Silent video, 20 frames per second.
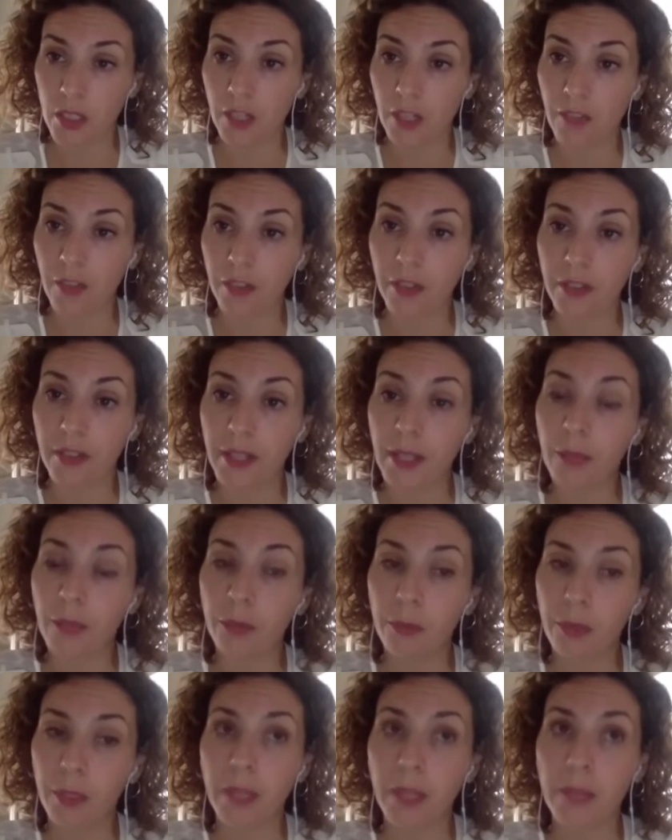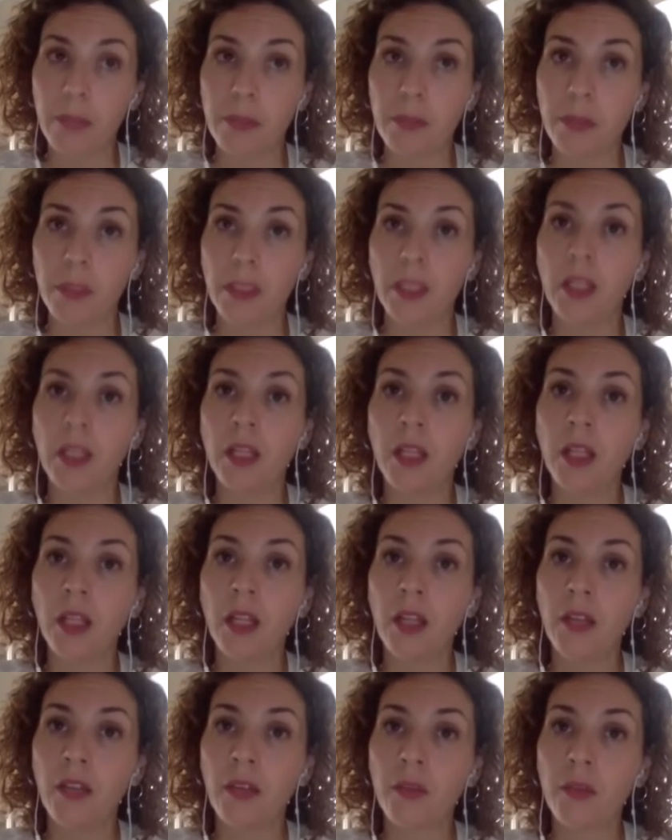And I felt that that would perhaps be
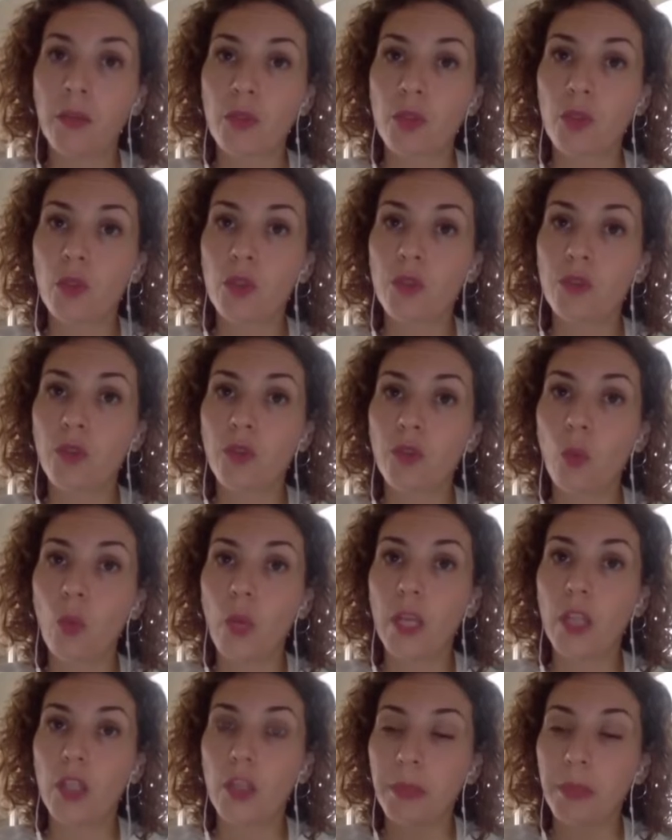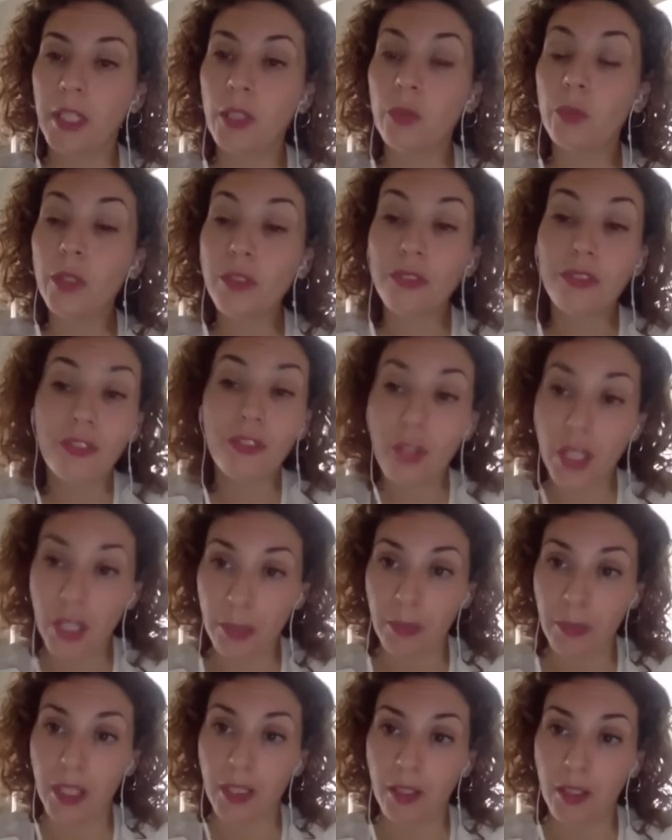the most useful way to begin
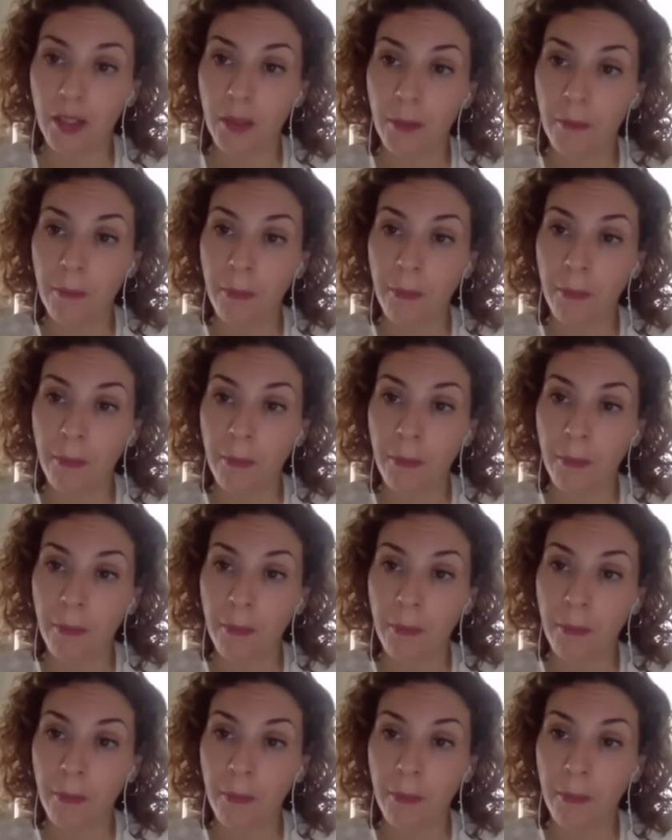reframing